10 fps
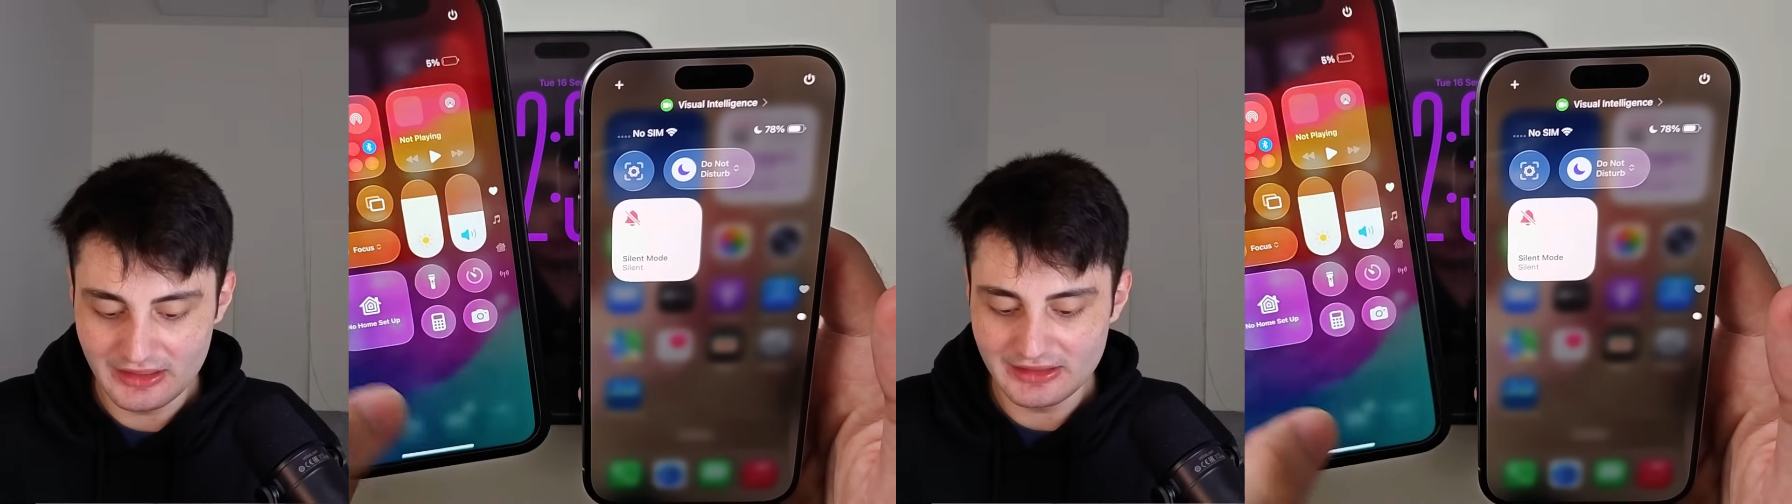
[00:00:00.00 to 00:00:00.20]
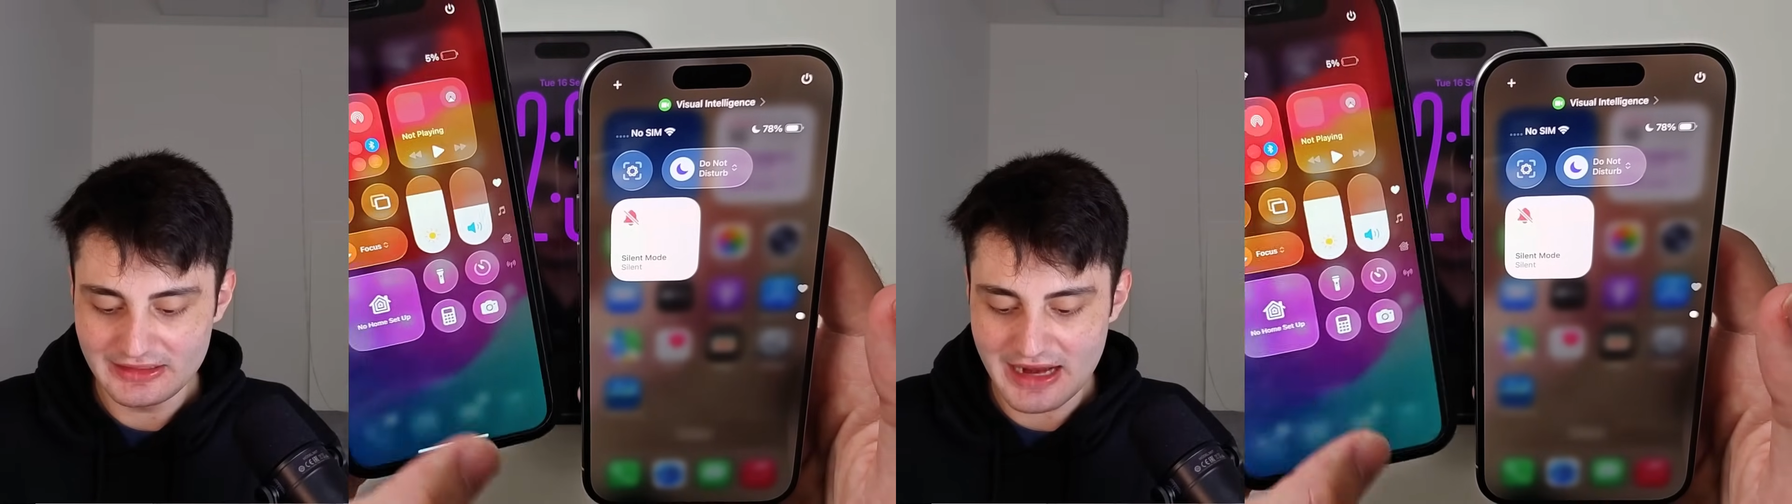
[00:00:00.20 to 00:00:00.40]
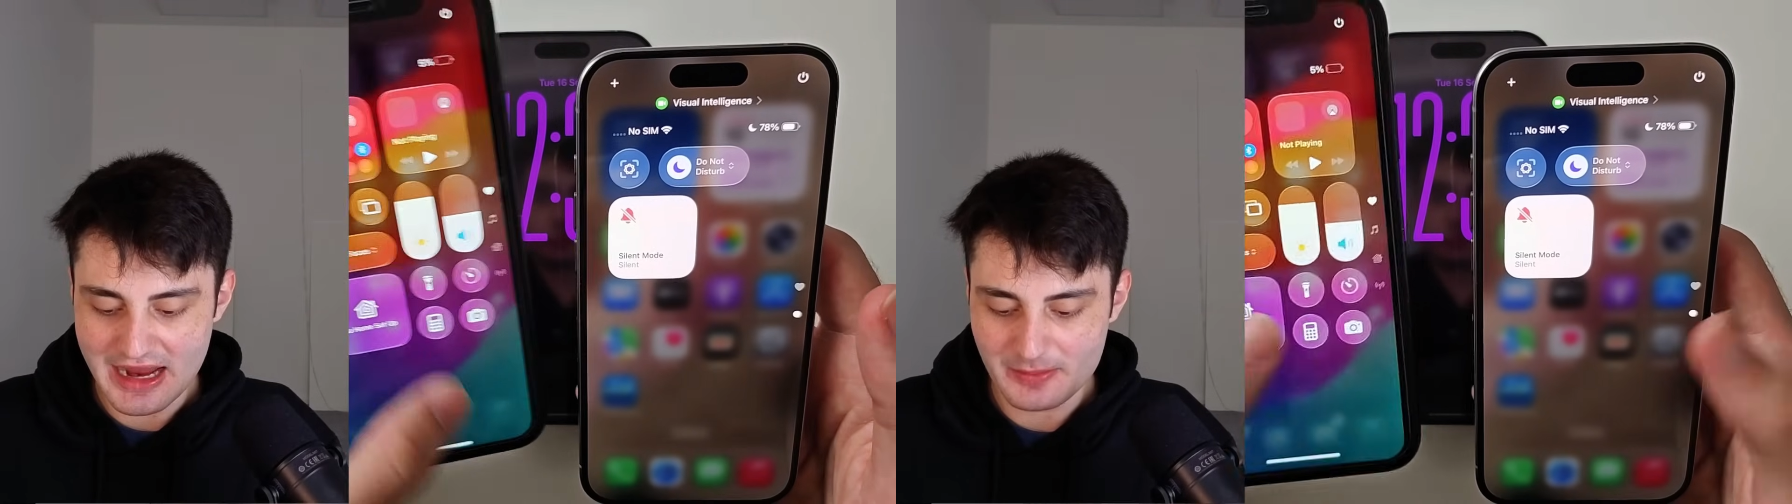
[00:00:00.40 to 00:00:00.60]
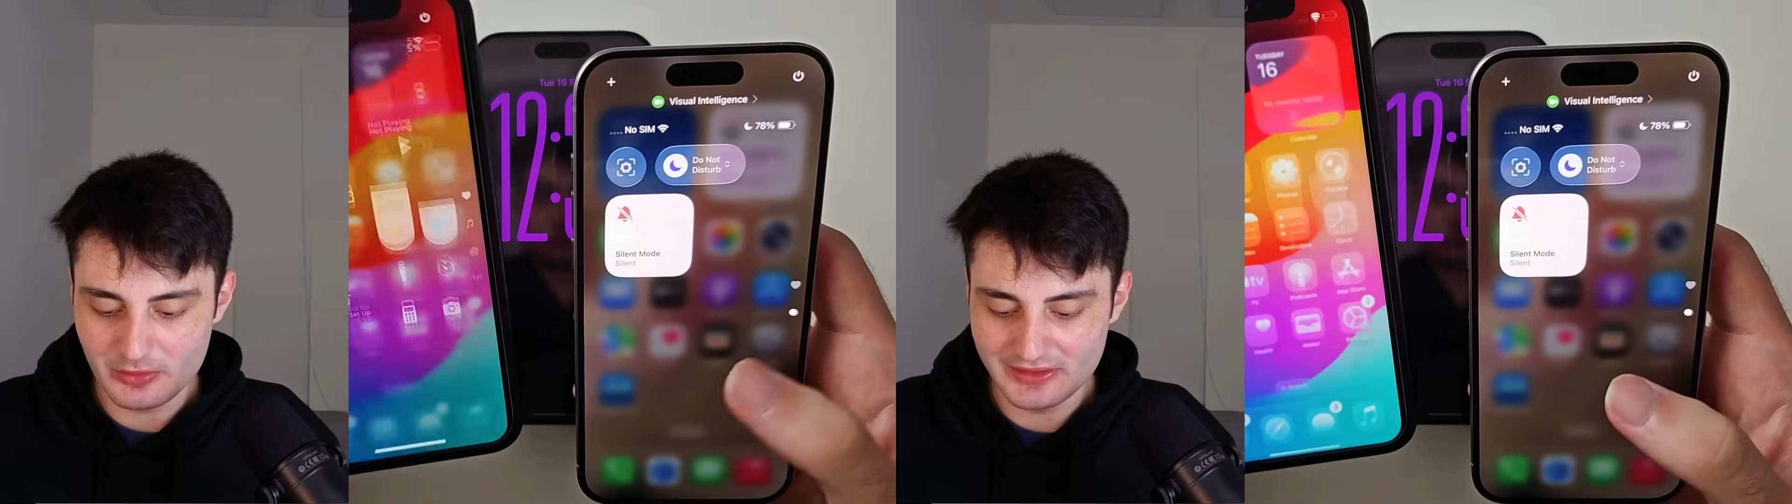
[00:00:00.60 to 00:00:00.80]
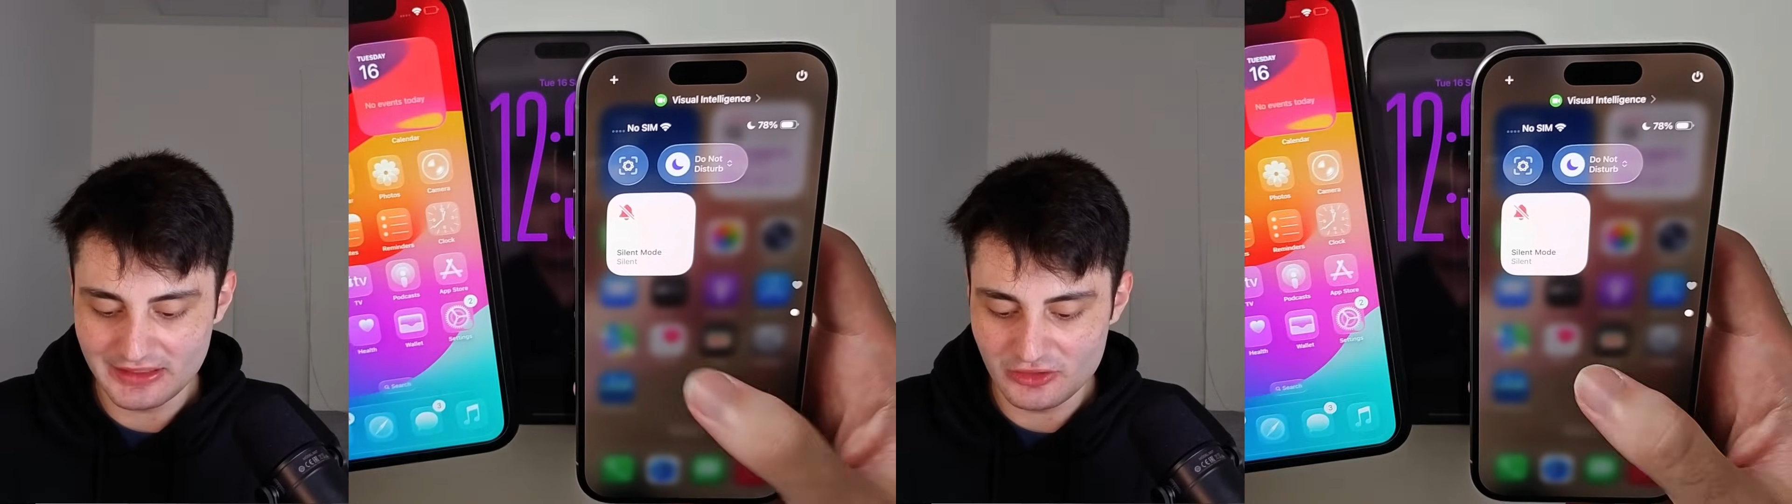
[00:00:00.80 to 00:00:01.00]
the Apple
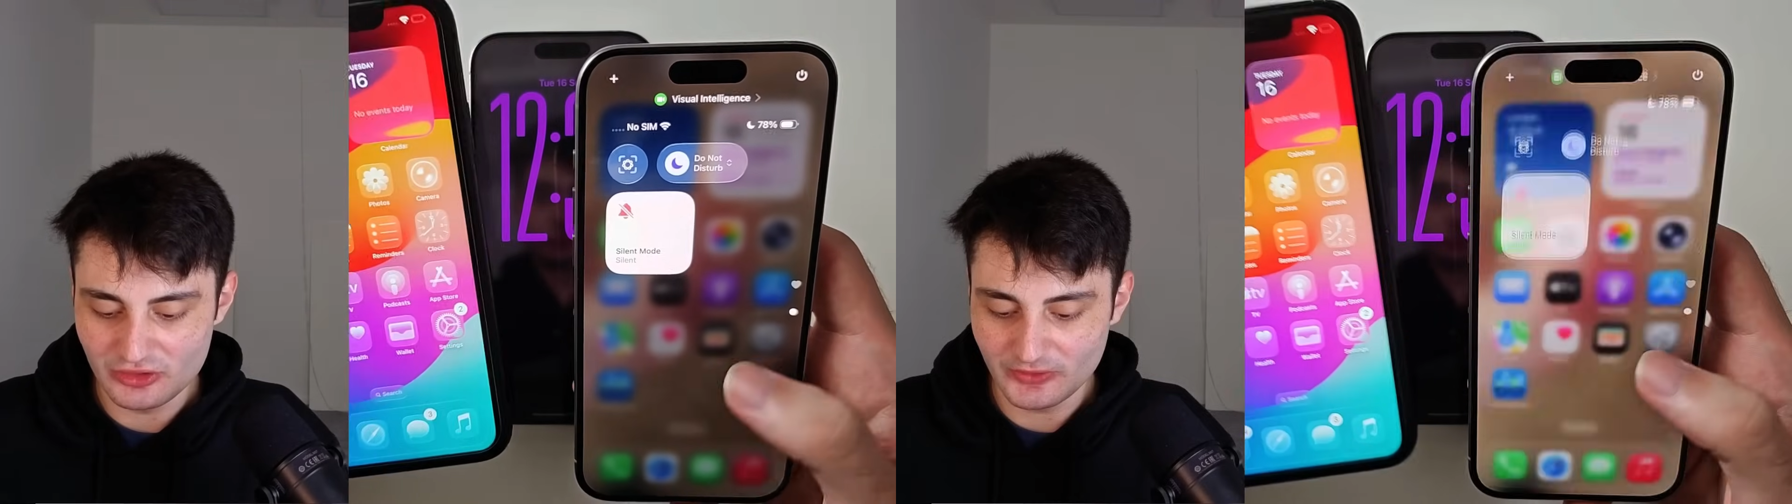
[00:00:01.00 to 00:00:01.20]
Intelligence